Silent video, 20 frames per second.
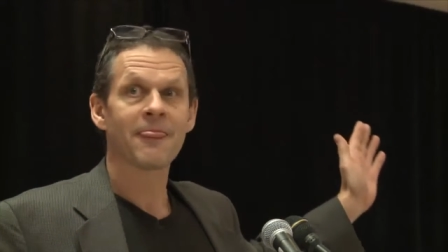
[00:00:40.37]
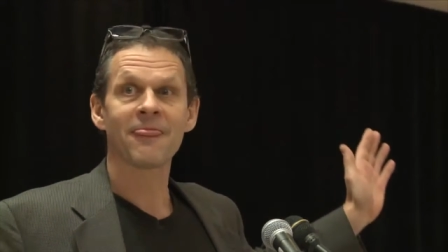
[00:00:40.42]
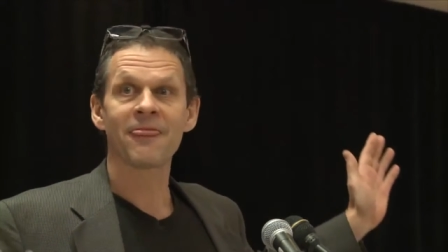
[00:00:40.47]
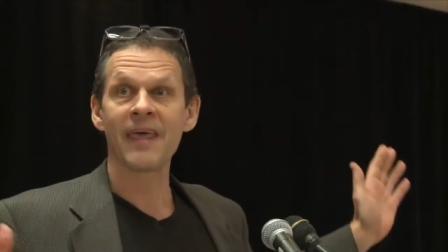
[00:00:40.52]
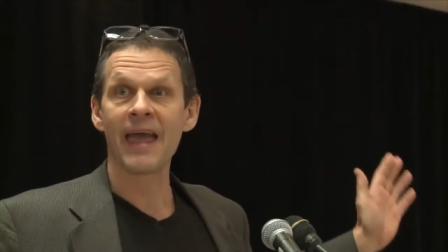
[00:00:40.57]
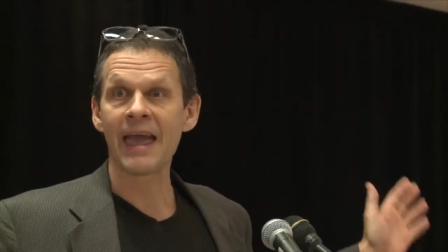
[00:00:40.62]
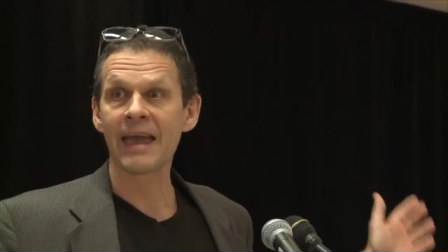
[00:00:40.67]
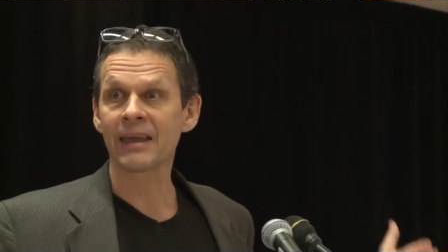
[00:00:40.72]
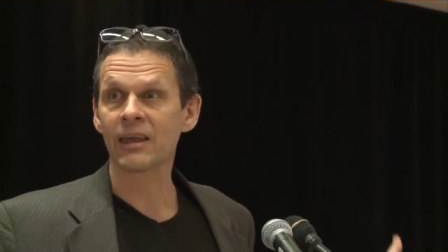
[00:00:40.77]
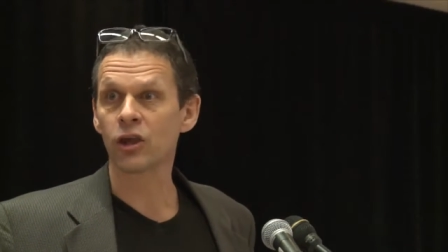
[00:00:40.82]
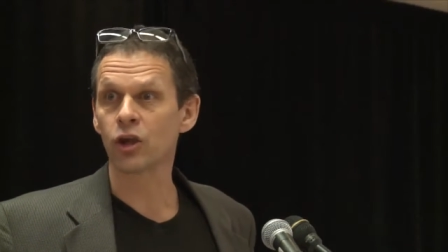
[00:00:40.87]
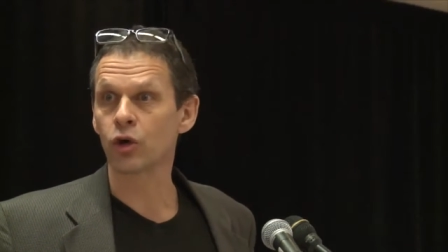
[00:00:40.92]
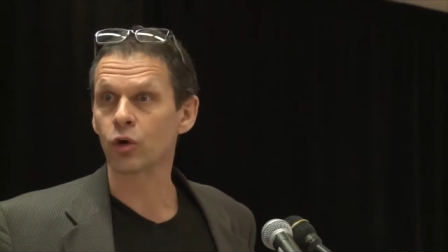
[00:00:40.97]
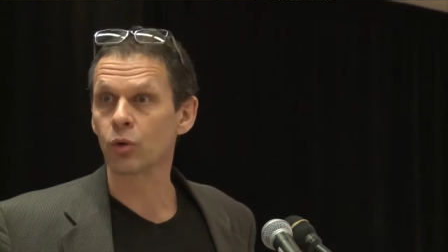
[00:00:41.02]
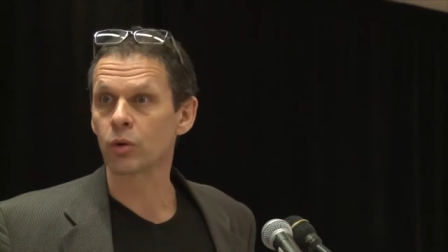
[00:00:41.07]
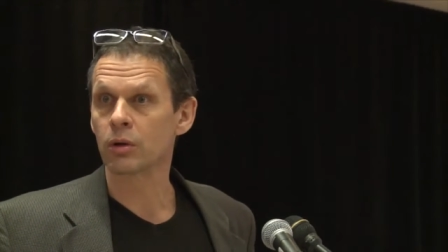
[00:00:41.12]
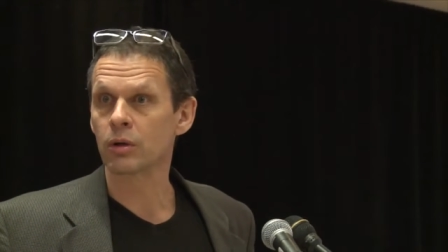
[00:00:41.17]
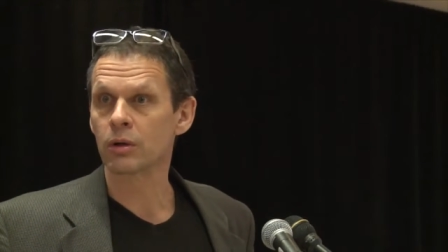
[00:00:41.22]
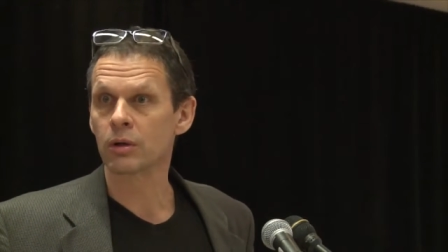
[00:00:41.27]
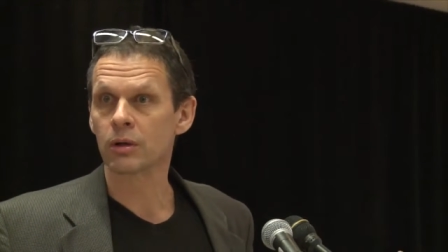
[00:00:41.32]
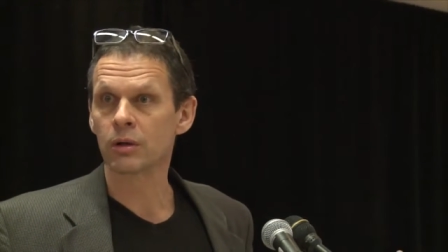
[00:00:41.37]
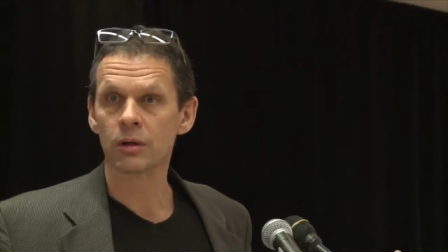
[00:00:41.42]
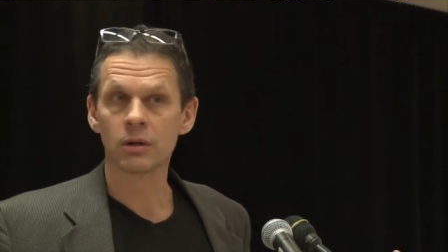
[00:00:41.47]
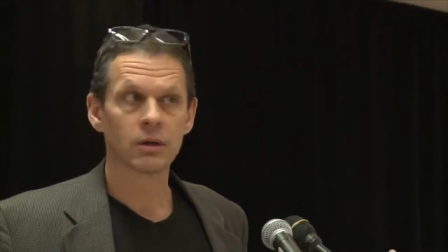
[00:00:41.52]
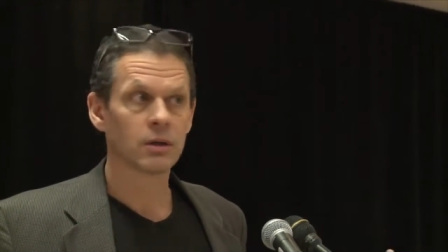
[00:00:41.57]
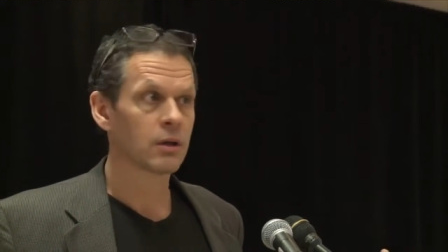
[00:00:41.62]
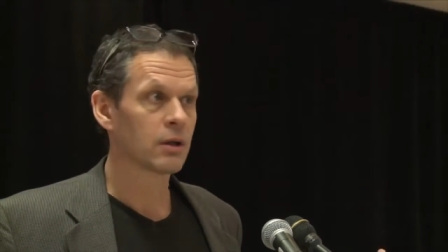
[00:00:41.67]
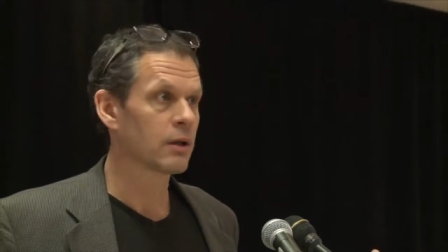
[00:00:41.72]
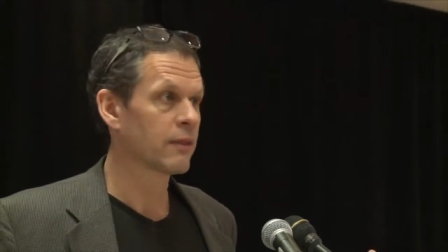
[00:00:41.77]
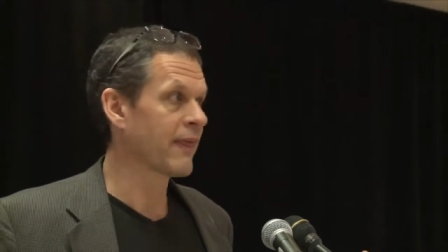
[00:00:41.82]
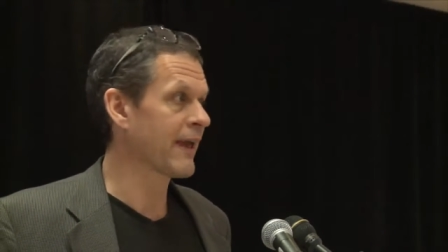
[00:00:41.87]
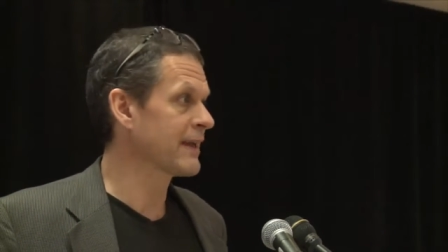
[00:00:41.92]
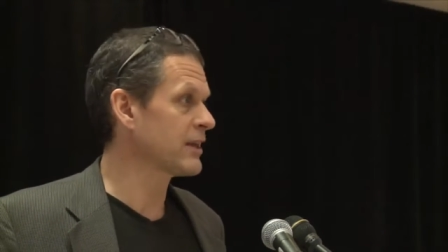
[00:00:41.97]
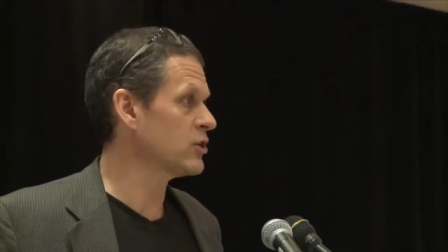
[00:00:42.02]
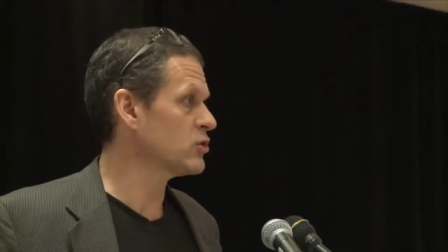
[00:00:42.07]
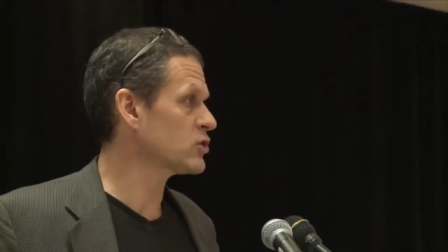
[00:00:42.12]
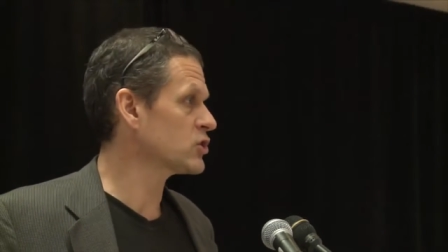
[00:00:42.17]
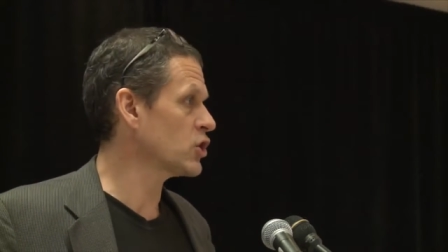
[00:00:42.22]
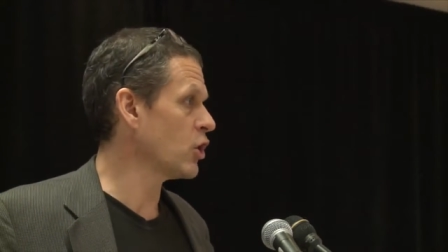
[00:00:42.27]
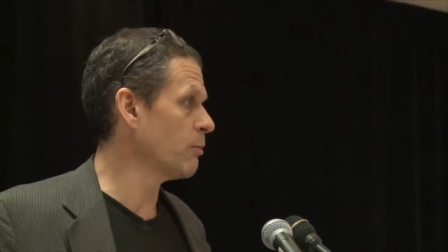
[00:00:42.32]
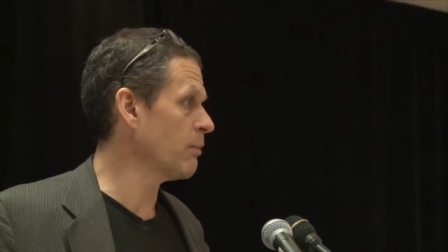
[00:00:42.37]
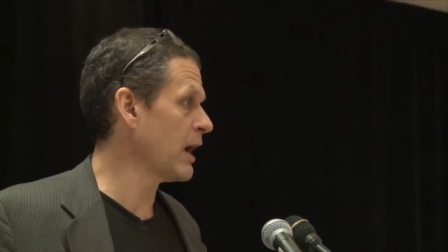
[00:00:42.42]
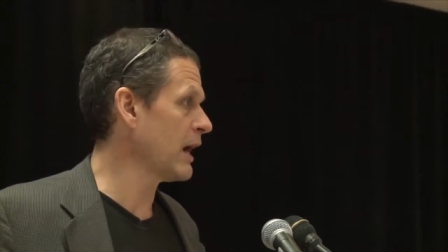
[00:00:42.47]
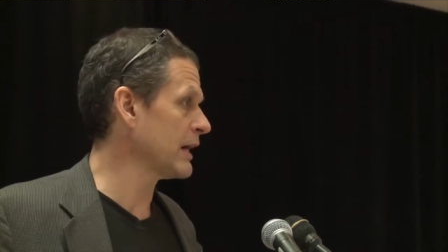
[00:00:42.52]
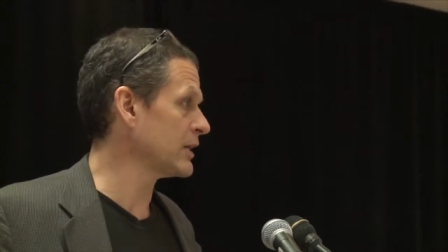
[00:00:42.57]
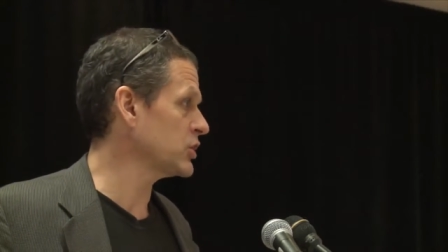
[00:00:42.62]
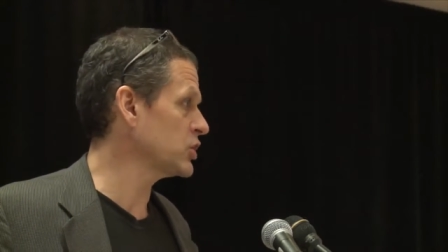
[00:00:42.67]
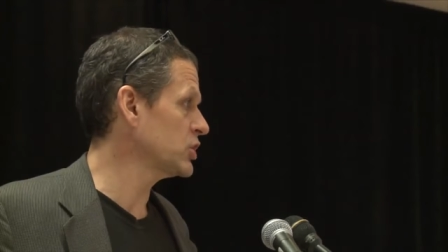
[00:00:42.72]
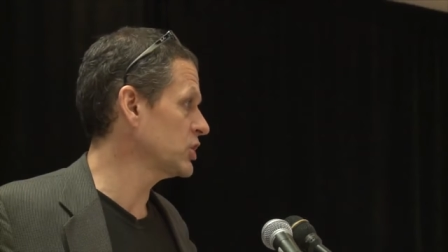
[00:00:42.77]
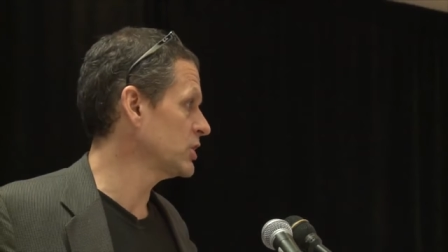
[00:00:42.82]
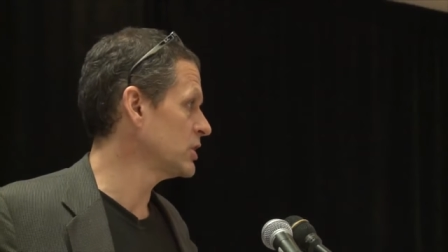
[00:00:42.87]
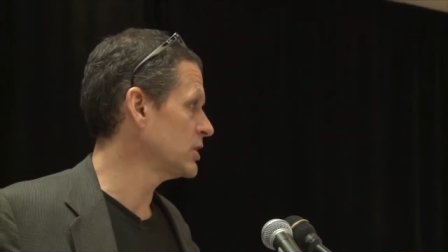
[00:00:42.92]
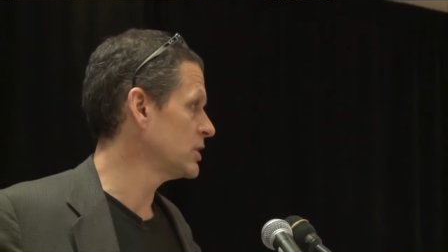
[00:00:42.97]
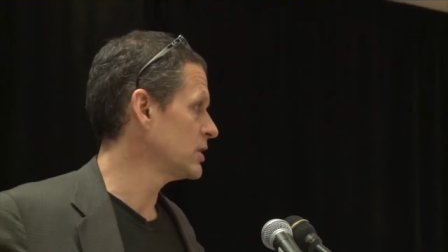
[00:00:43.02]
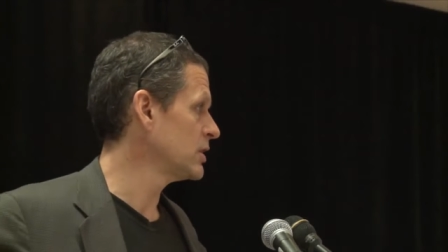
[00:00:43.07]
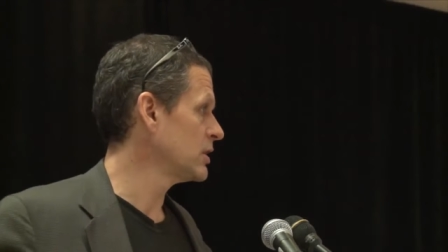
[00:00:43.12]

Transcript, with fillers: Thank you. Thank you so much.